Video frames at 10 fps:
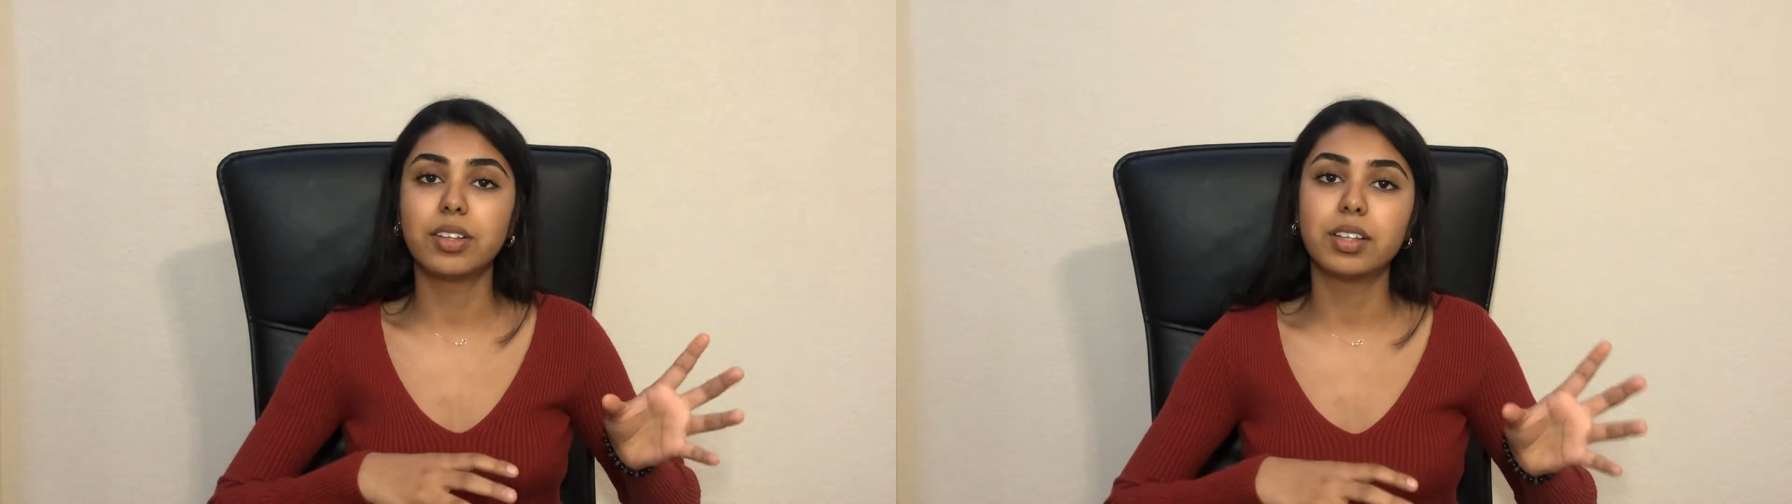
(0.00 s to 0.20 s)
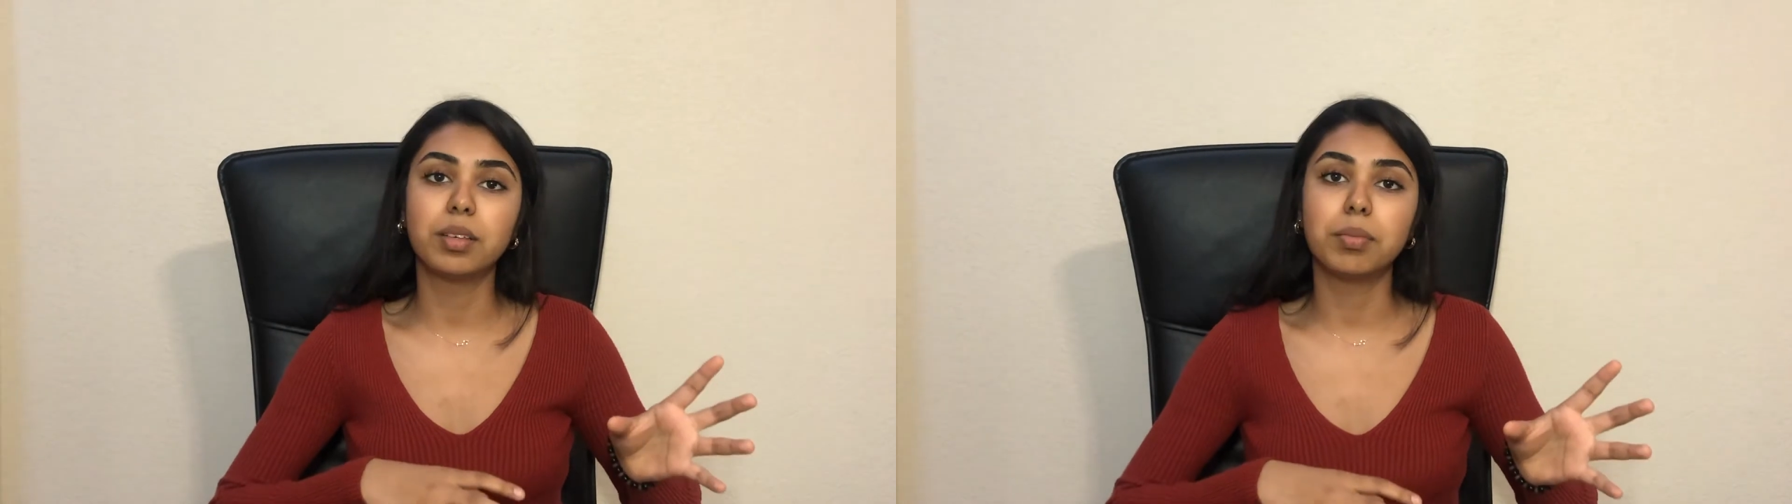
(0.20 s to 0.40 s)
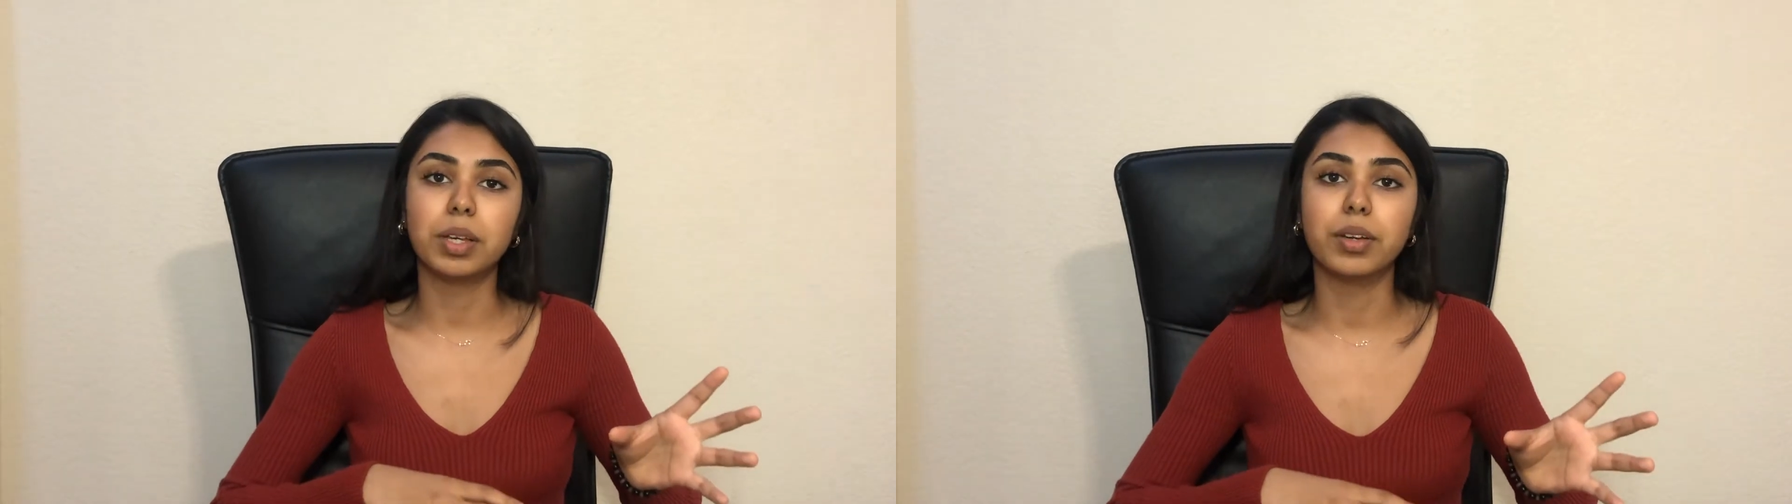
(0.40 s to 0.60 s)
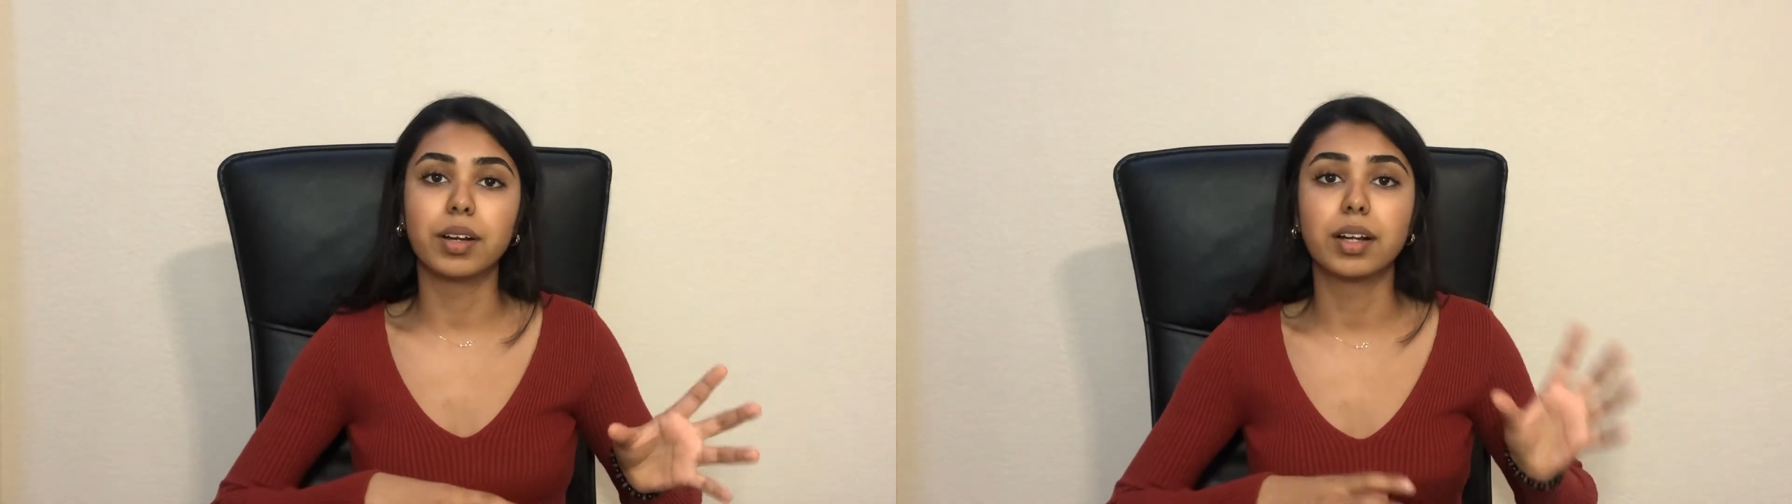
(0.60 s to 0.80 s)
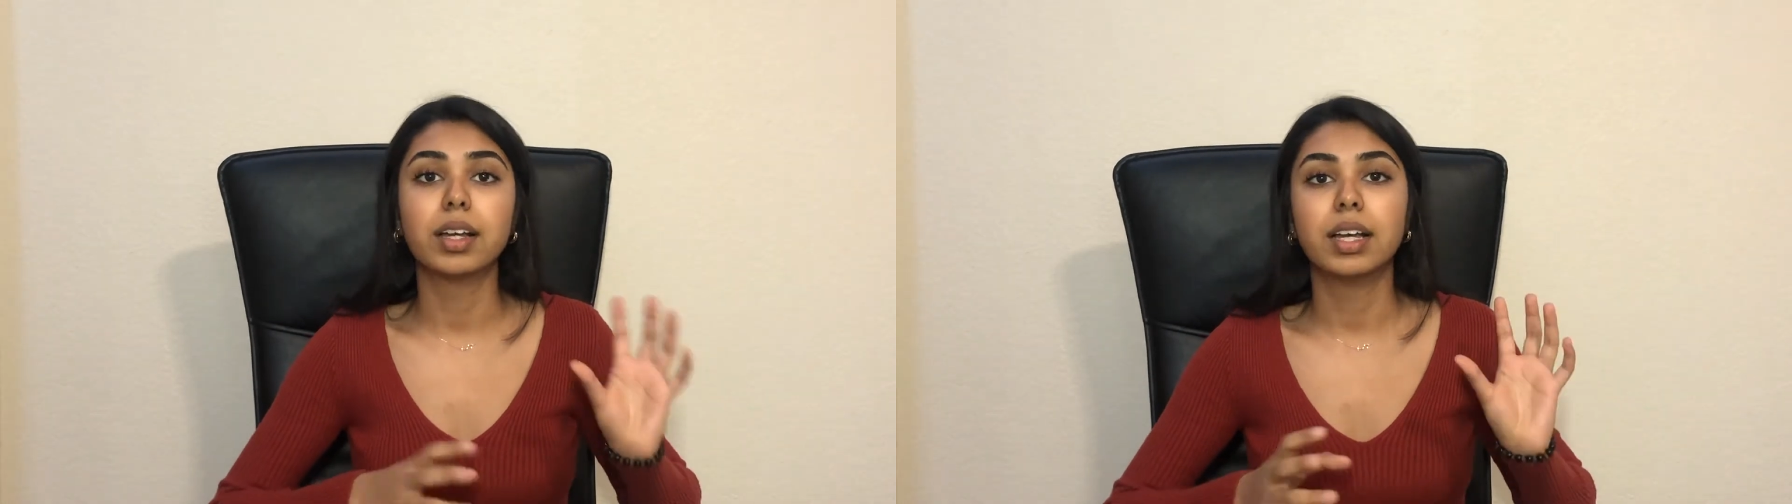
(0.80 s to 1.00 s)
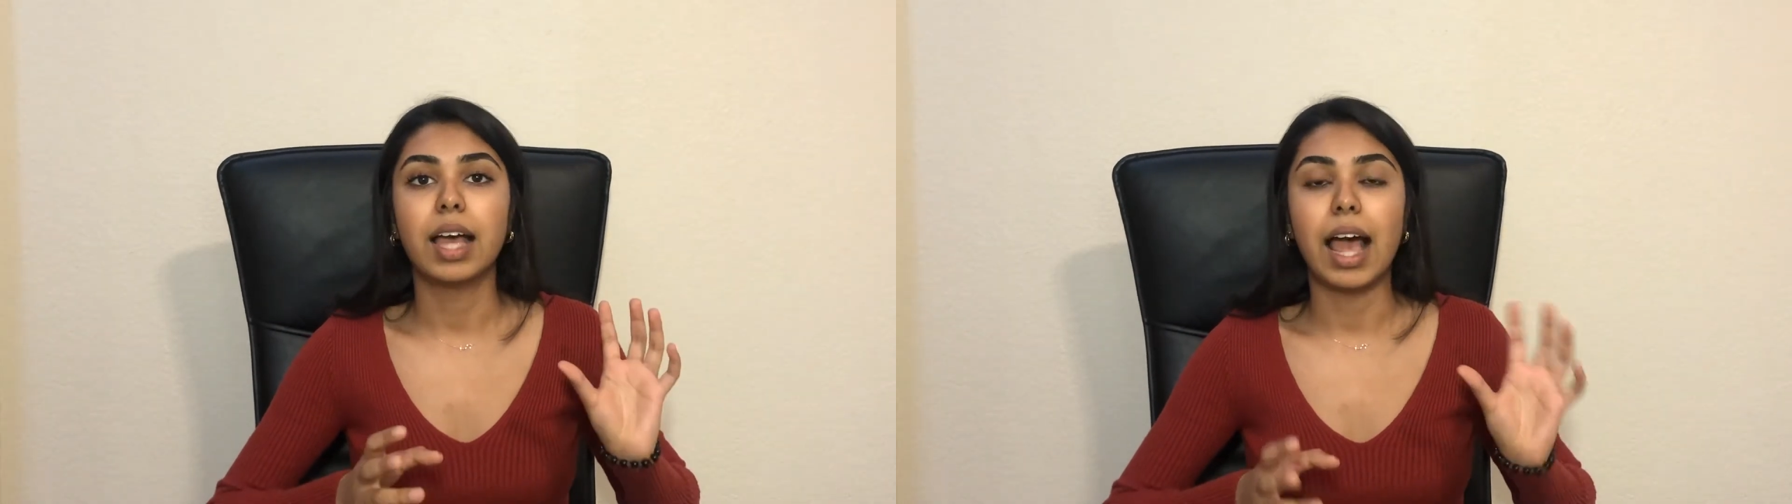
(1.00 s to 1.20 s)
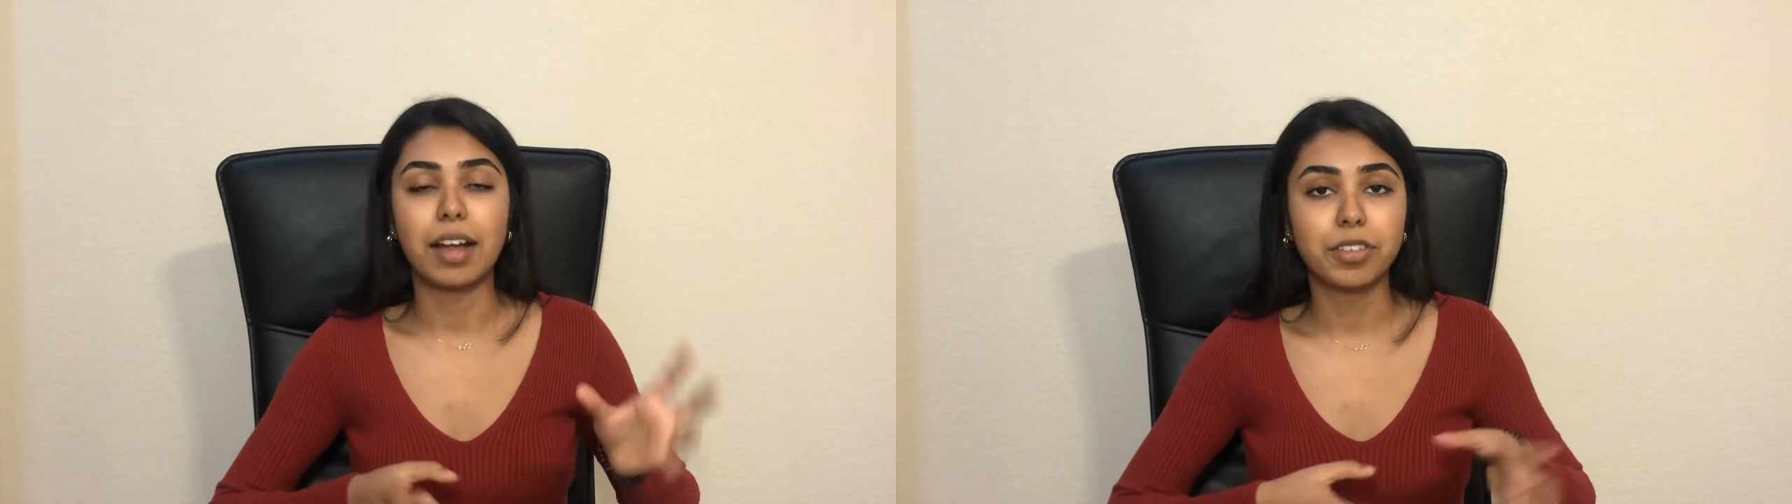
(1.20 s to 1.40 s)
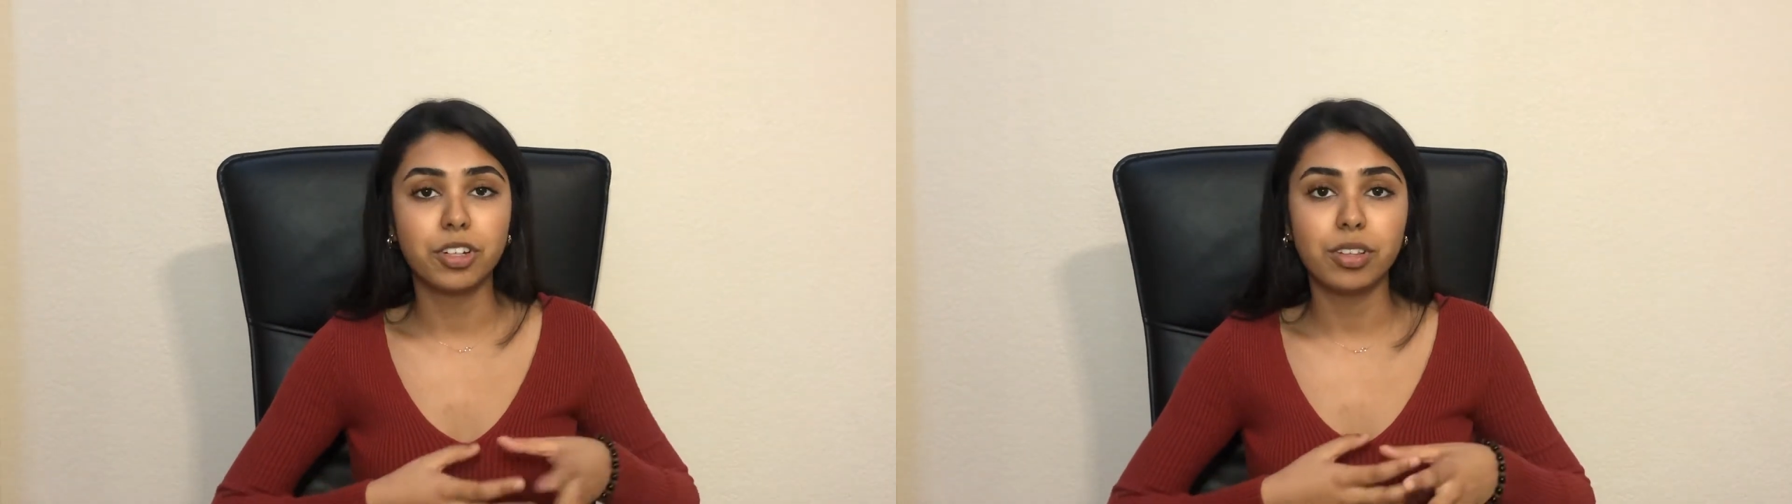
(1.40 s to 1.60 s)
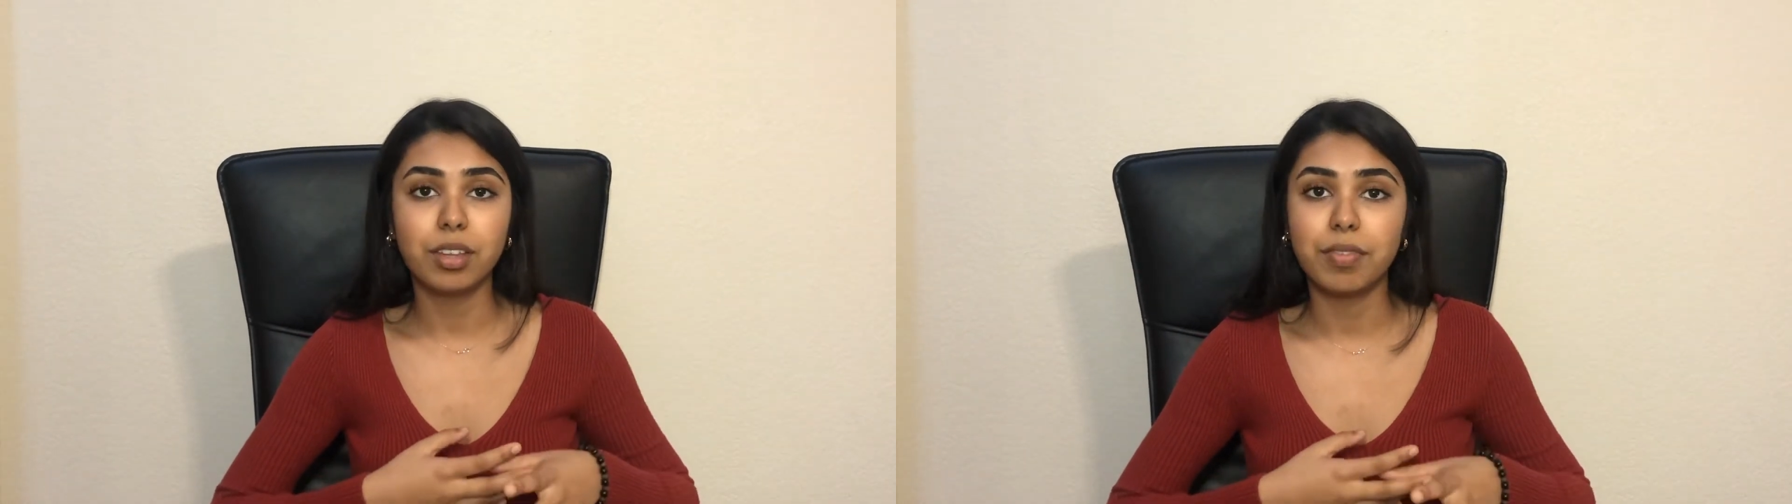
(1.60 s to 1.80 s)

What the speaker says: on the computer averages the